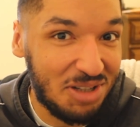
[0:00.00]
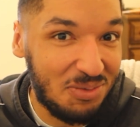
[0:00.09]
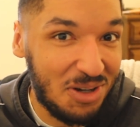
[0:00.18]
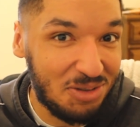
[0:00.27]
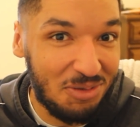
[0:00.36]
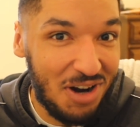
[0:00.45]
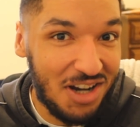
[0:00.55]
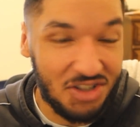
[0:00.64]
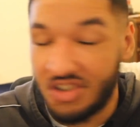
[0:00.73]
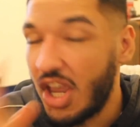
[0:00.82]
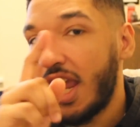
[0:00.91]
Let's watch some
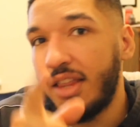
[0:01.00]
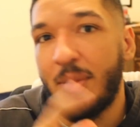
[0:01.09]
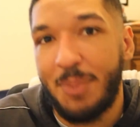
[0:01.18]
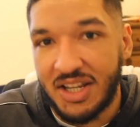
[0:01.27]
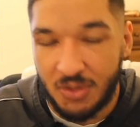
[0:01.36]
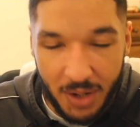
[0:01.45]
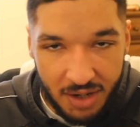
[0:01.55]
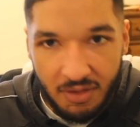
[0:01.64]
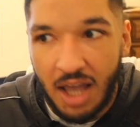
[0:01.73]
crashes in the best way.